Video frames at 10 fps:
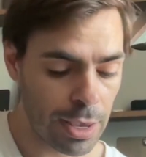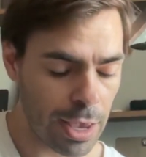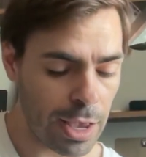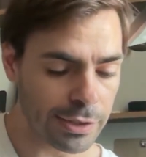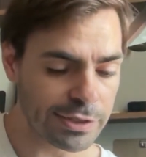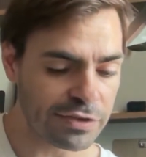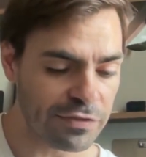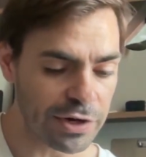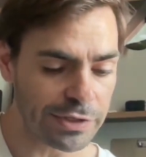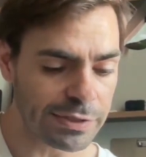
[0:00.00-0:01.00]
it's a
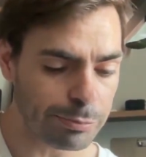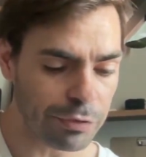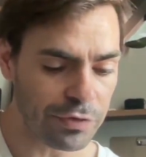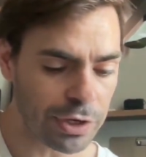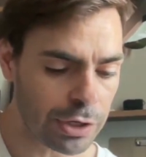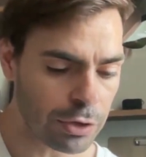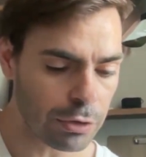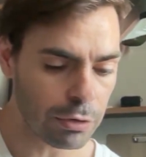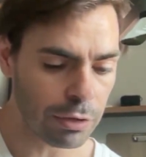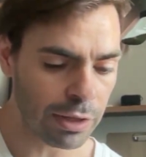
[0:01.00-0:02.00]
very simple
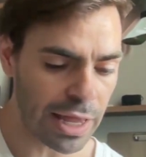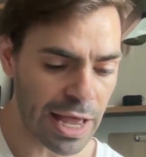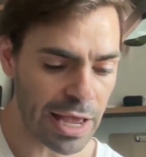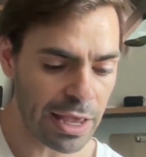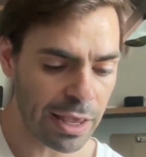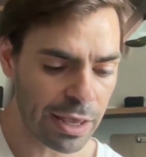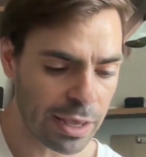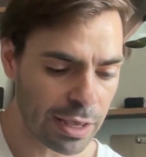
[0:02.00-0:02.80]
video like